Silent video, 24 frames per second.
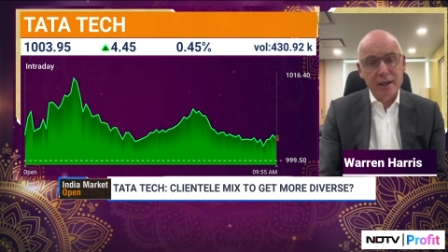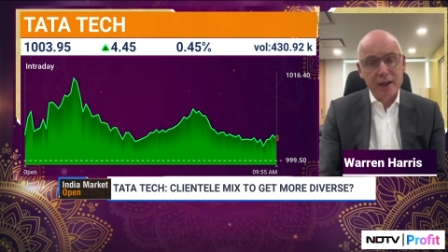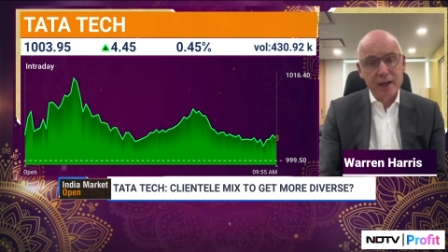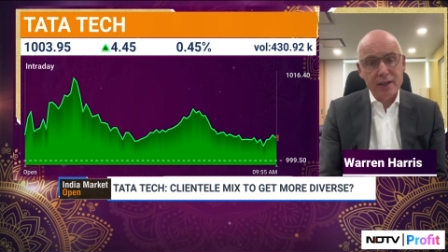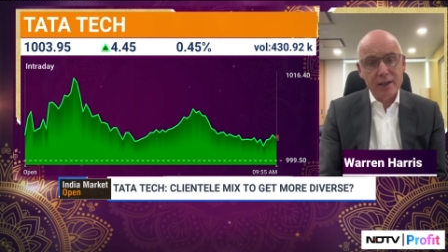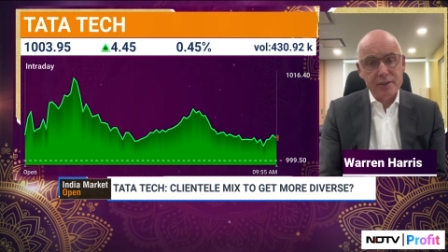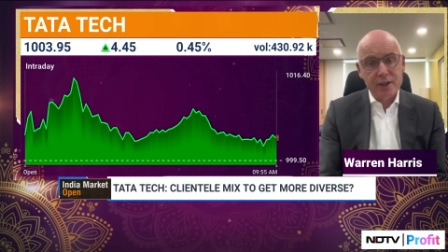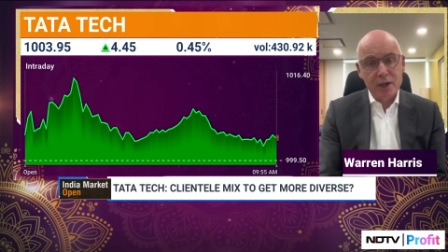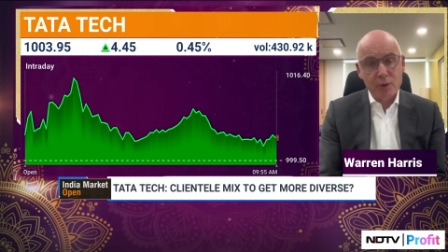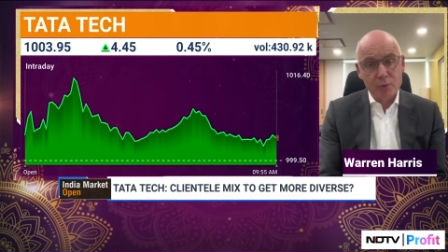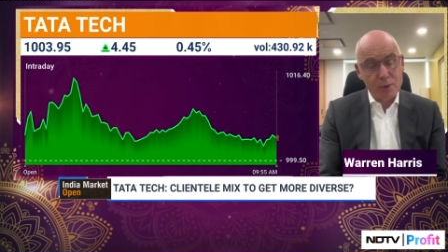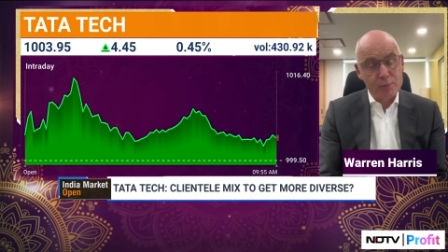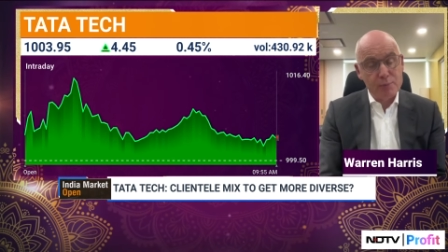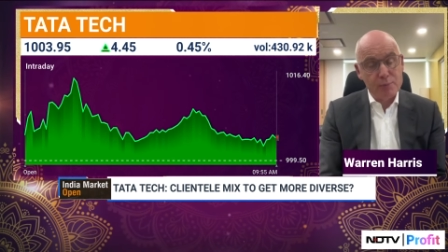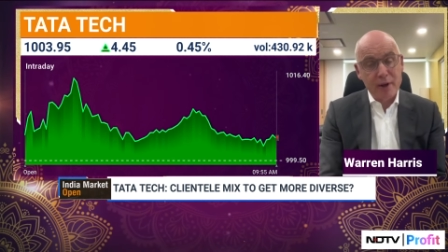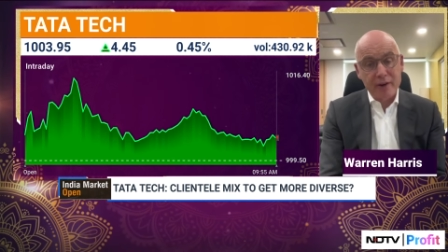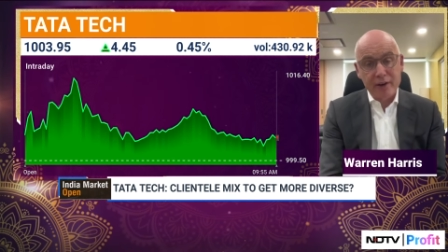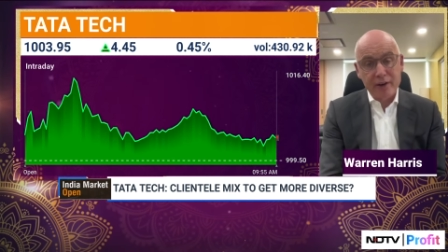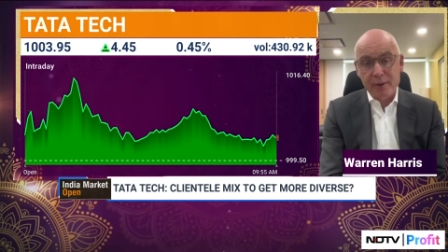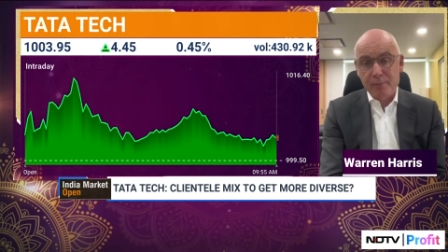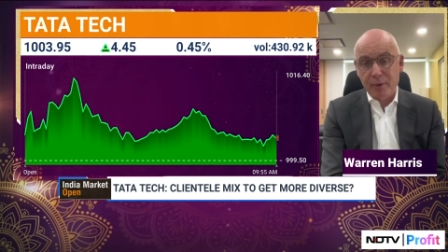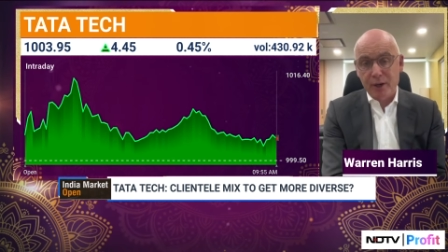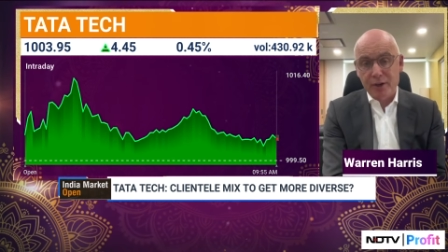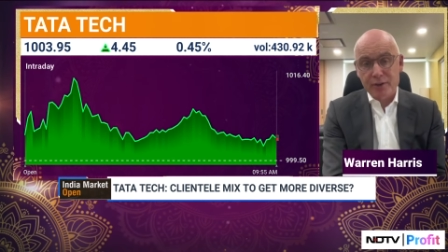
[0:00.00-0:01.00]
And so we're
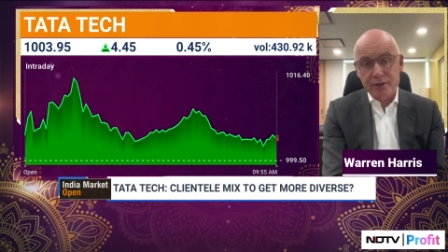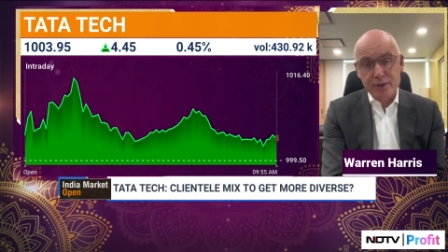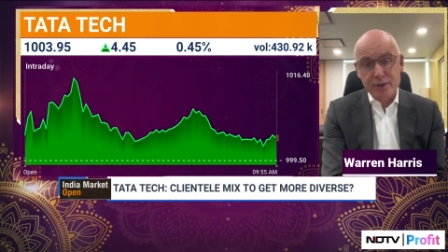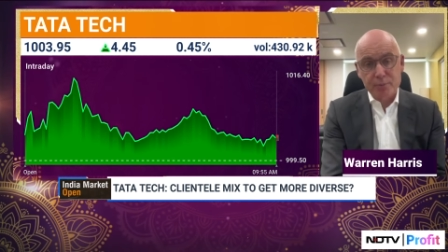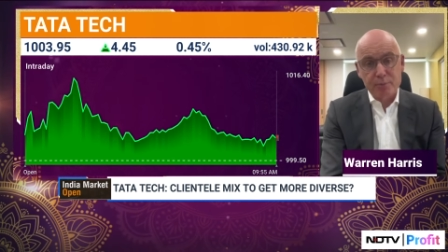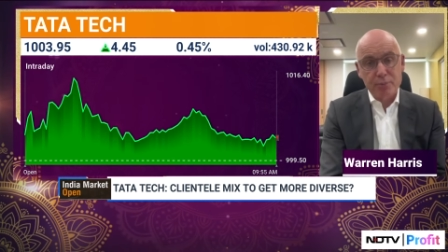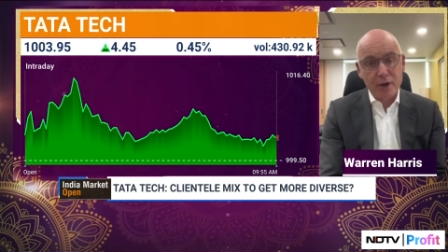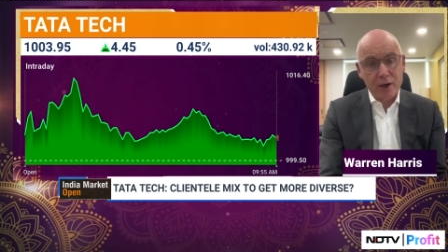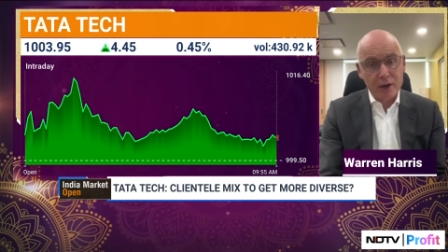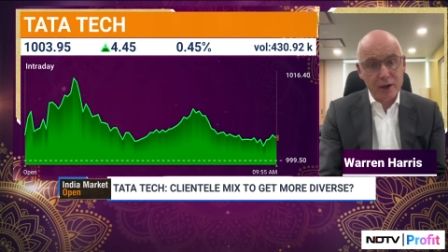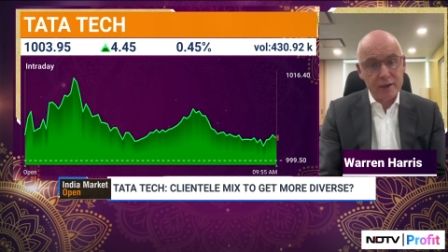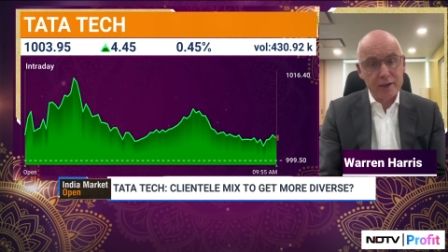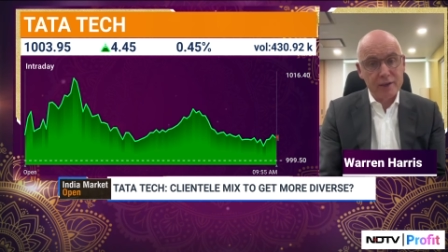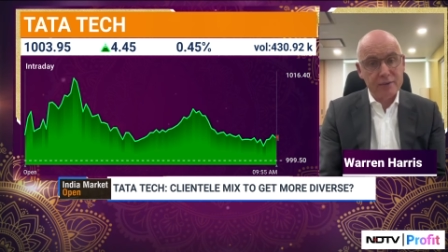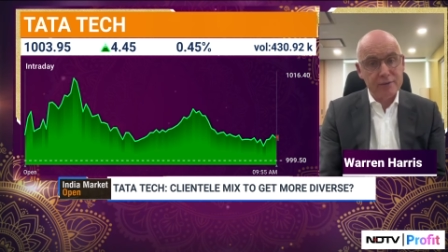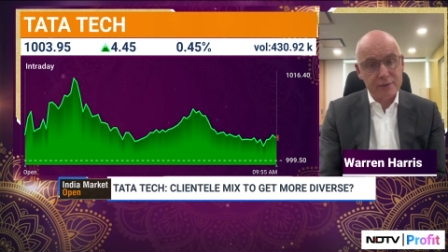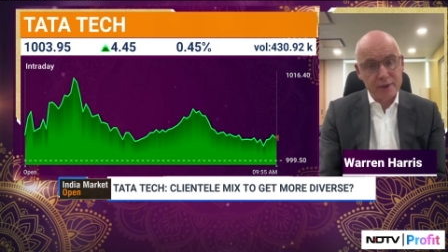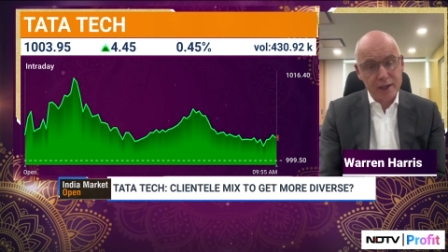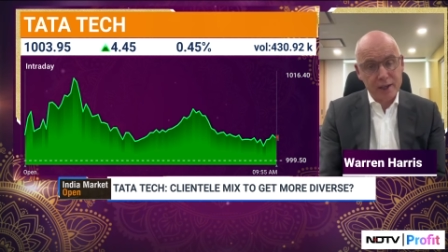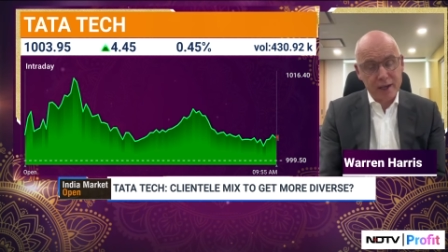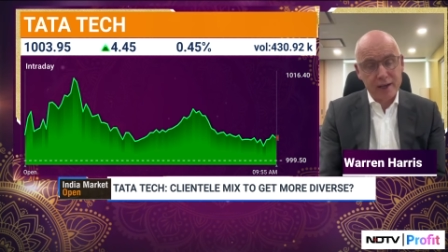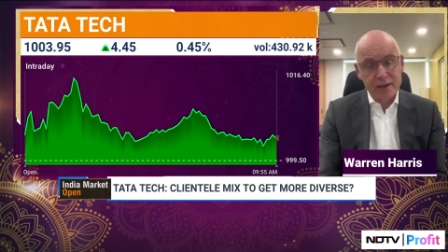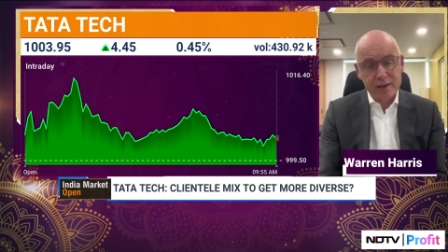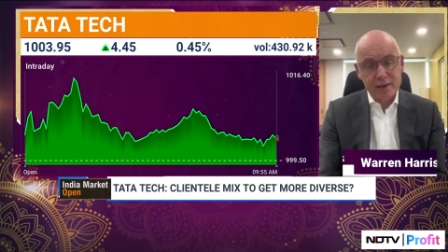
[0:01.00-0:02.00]
very much a part of
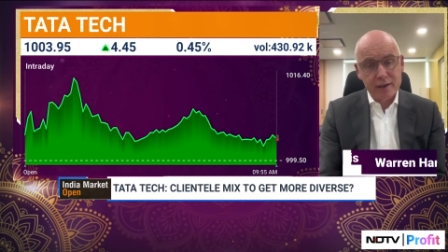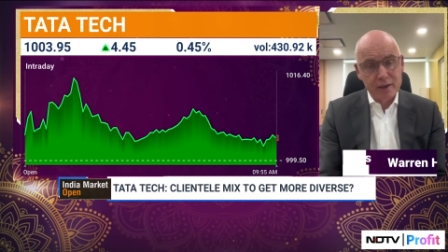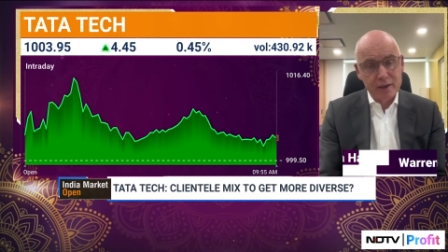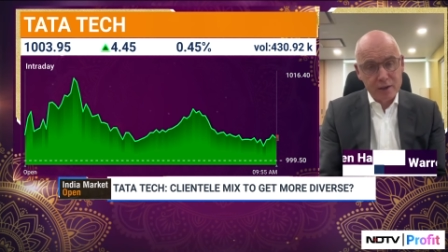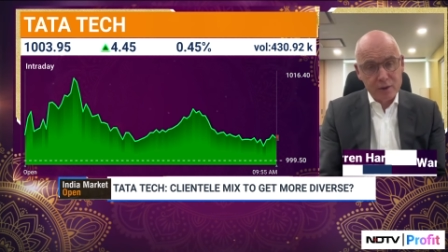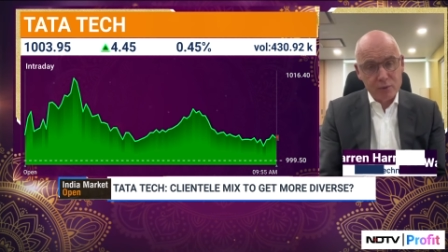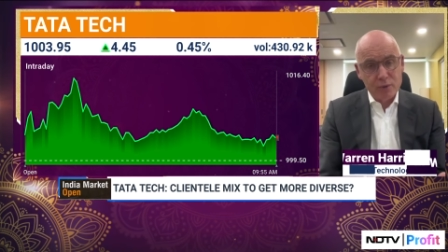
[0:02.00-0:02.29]
that.